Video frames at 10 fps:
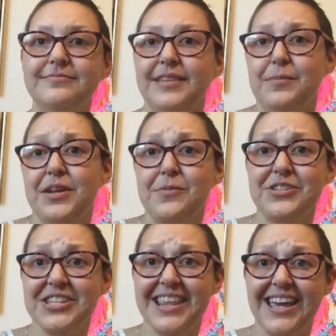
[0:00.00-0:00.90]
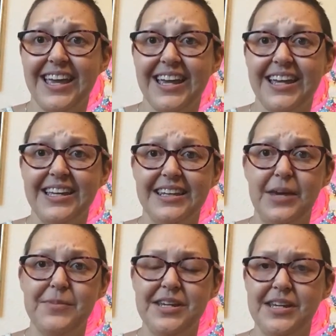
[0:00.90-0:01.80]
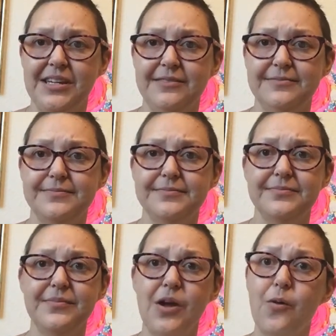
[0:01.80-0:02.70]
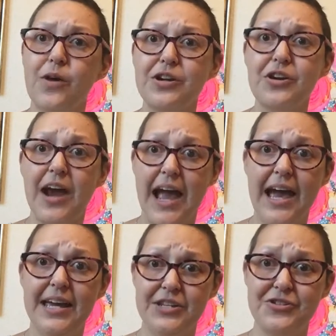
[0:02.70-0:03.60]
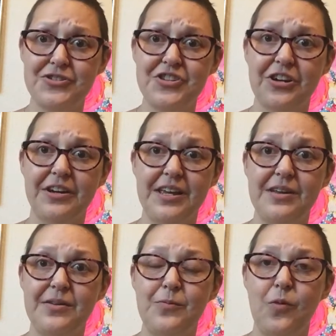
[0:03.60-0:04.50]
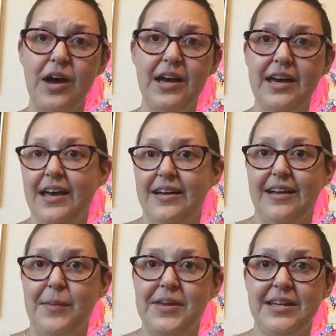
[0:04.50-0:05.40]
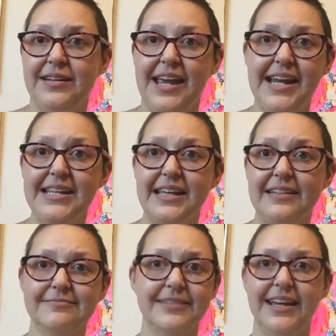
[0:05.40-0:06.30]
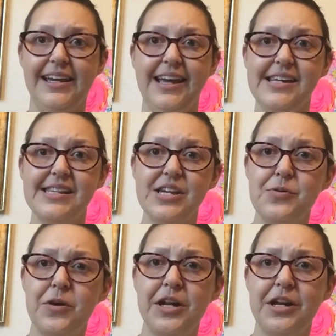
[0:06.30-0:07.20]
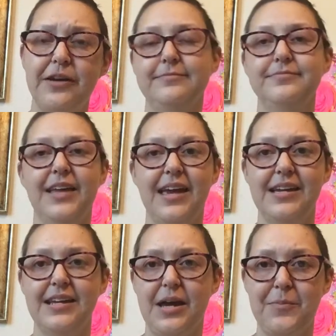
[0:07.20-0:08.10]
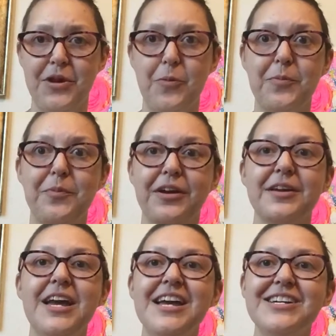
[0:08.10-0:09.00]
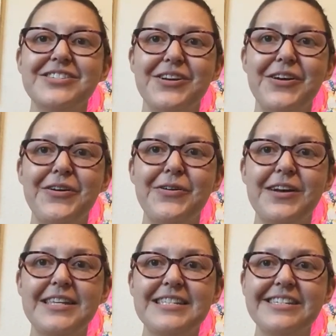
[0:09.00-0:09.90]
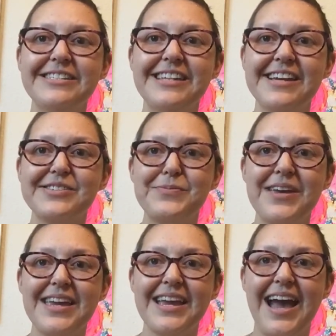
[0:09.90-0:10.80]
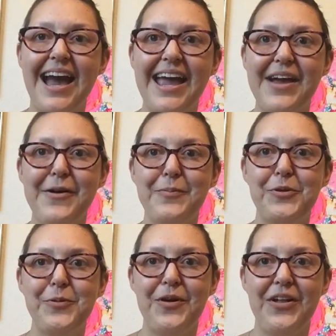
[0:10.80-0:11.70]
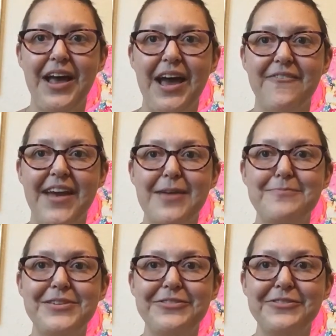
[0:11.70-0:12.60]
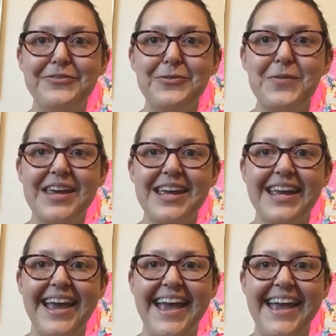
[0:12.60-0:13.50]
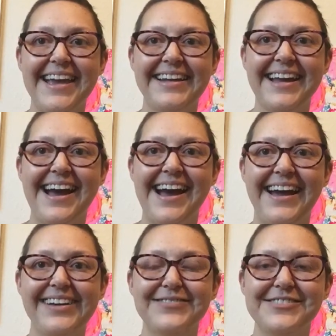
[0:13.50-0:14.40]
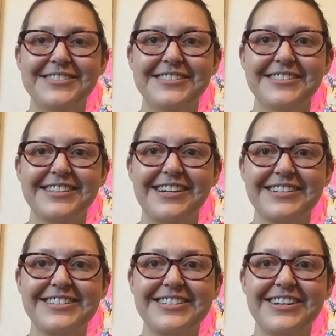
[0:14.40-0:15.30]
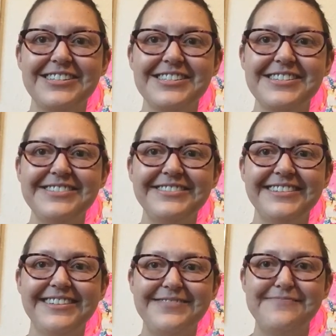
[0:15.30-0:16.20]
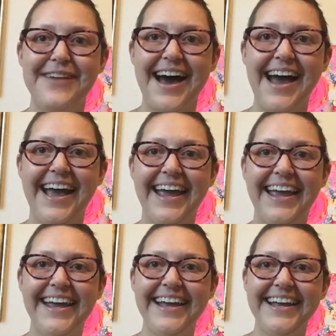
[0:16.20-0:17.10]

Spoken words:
Let me know what you think. Let me know where you're at in your journey. Anything you want to know. And I'm an open book. So until next week, I hope you all have a beautiful week, and I will talk to y'all soon. Bye.